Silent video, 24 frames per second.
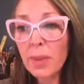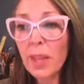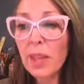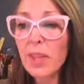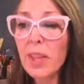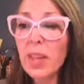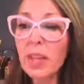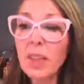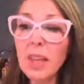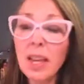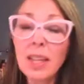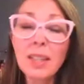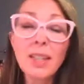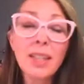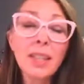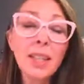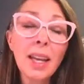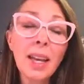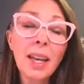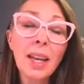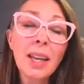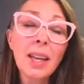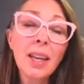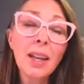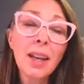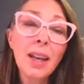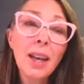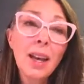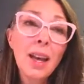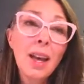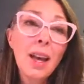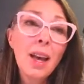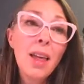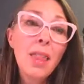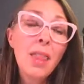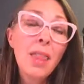They then take
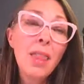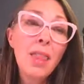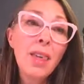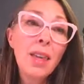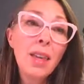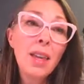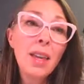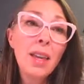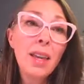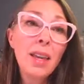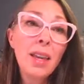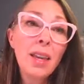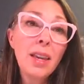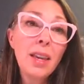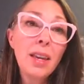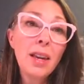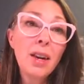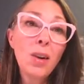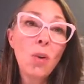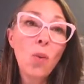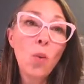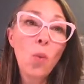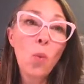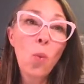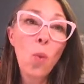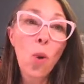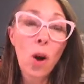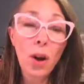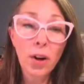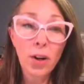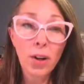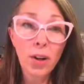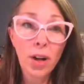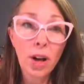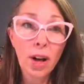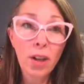the
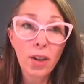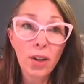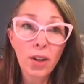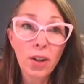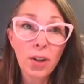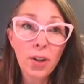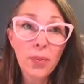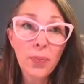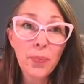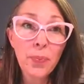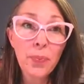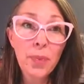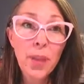watercolor